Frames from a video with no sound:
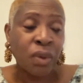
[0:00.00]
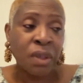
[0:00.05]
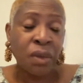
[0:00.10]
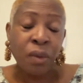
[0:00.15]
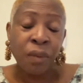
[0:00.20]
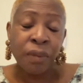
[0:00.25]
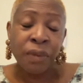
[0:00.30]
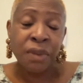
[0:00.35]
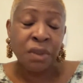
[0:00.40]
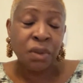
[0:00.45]
in
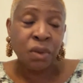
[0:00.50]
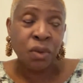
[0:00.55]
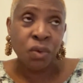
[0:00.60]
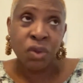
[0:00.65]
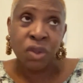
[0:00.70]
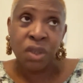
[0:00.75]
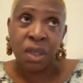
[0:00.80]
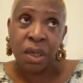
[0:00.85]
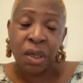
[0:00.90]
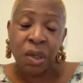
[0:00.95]
Nova
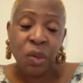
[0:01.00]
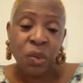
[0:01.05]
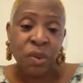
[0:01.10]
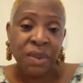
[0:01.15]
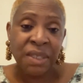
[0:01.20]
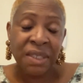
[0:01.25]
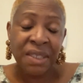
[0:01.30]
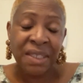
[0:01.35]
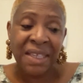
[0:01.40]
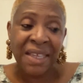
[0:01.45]
Scotia
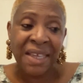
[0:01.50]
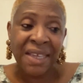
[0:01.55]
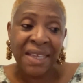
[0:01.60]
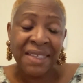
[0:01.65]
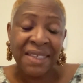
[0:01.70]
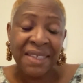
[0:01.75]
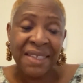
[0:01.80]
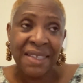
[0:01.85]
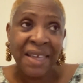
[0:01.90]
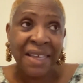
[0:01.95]
closed in the
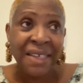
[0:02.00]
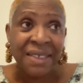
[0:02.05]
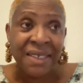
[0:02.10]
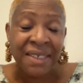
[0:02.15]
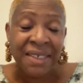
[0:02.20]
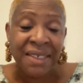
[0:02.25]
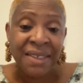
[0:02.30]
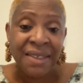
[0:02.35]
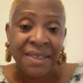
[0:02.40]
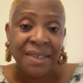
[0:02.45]

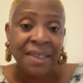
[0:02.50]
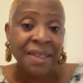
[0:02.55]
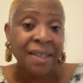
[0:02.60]
1990s.